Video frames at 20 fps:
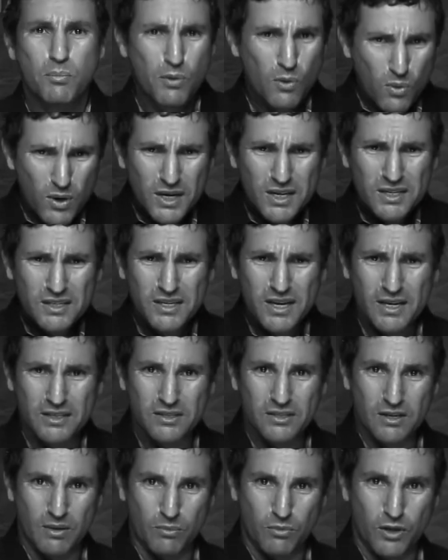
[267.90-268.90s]
But what is
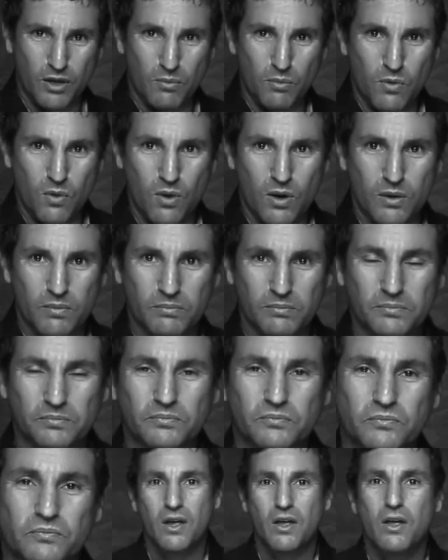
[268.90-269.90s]
that something?
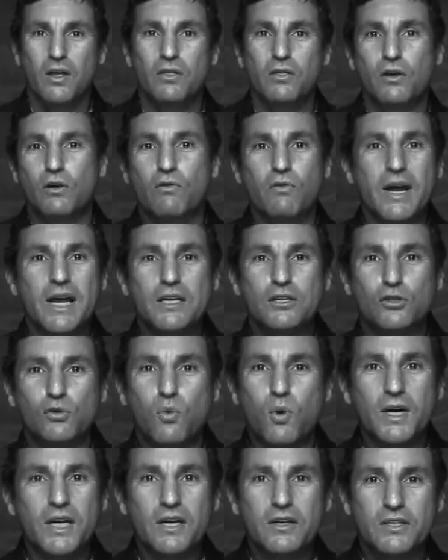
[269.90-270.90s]
The great
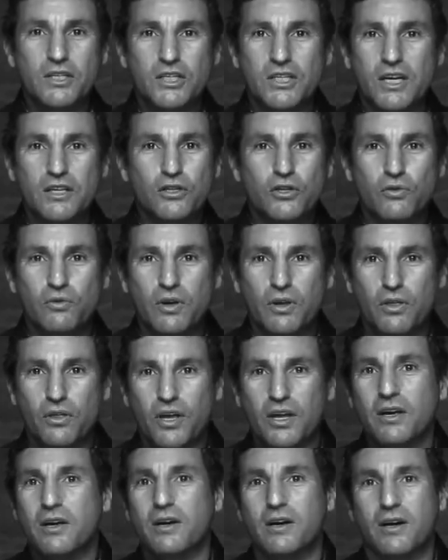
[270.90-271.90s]
20th century
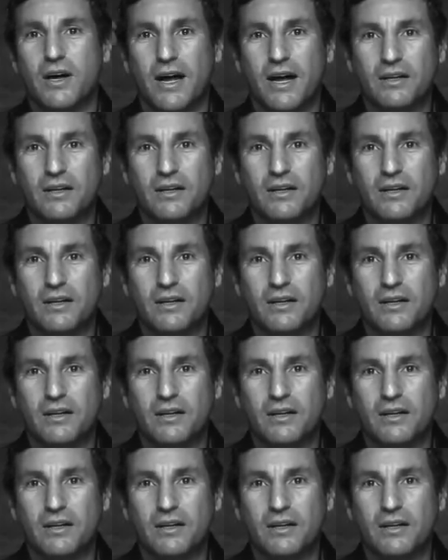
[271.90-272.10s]
thinker